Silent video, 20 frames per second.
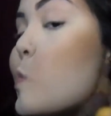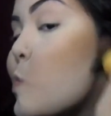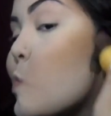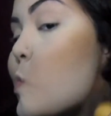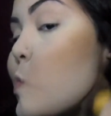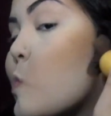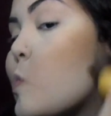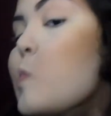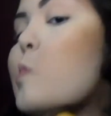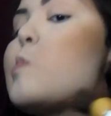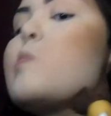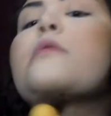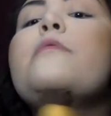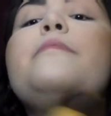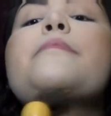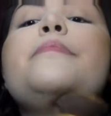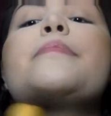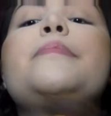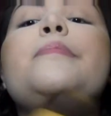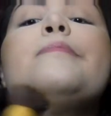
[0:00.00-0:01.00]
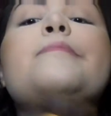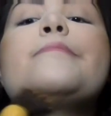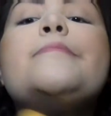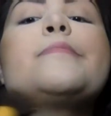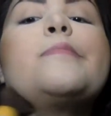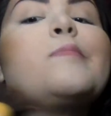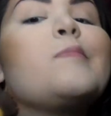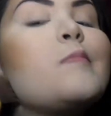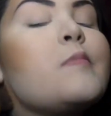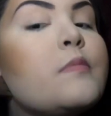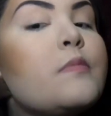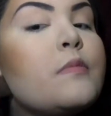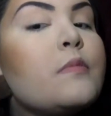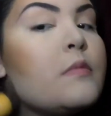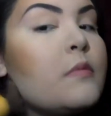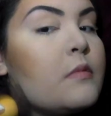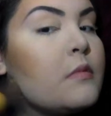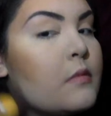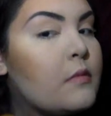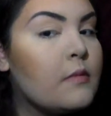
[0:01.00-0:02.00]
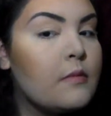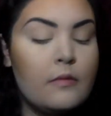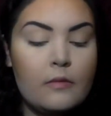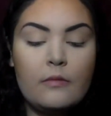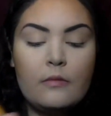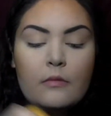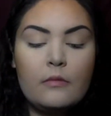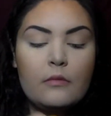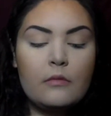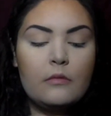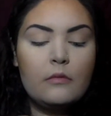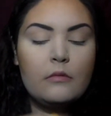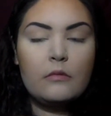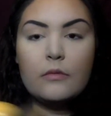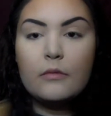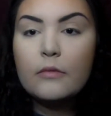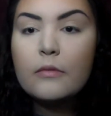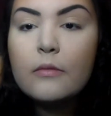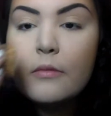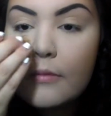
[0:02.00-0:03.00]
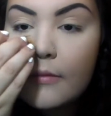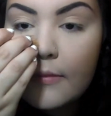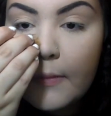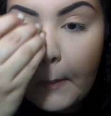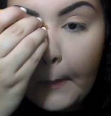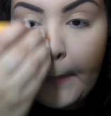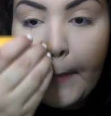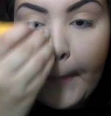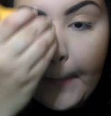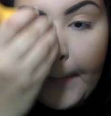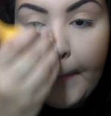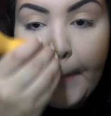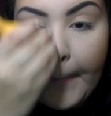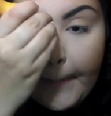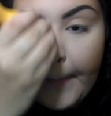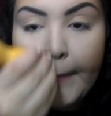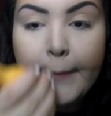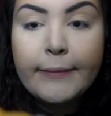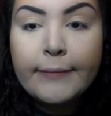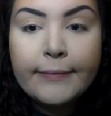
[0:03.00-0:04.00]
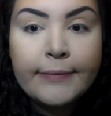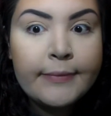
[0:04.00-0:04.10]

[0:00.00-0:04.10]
And then I also use it on my jaw and all around the bottom,